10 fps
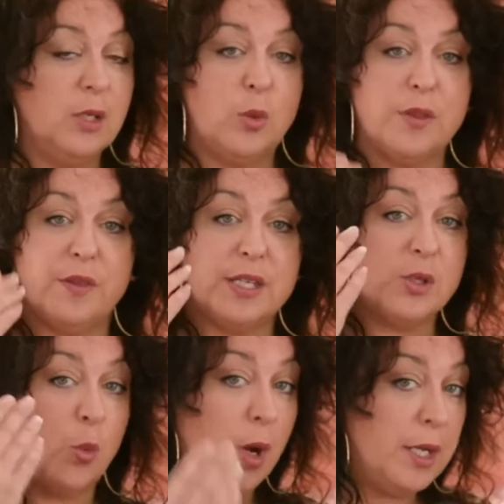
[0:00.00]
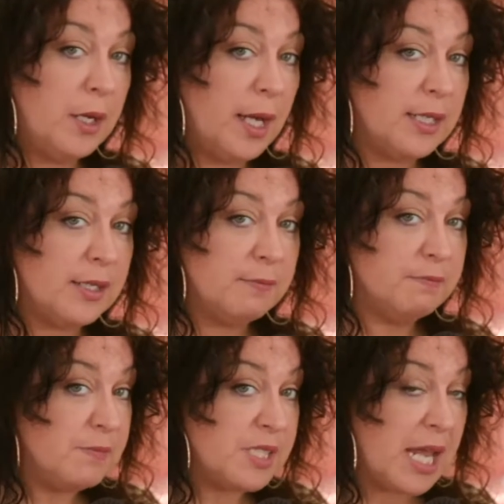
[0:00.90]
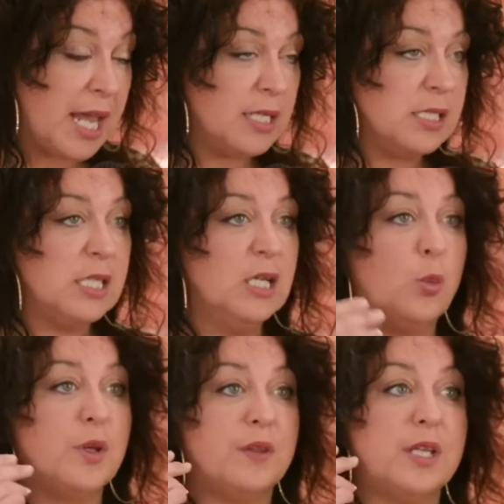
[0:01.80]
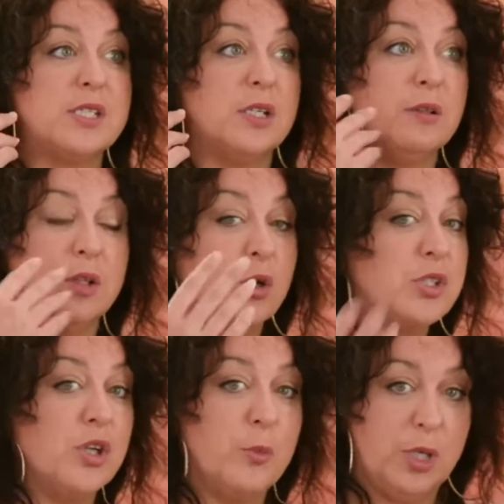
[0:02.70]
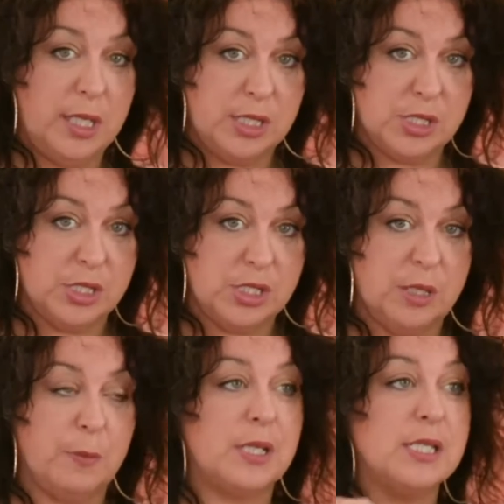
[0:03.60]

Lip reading: whether that's a one-night stand, whether that's a long-term relationship.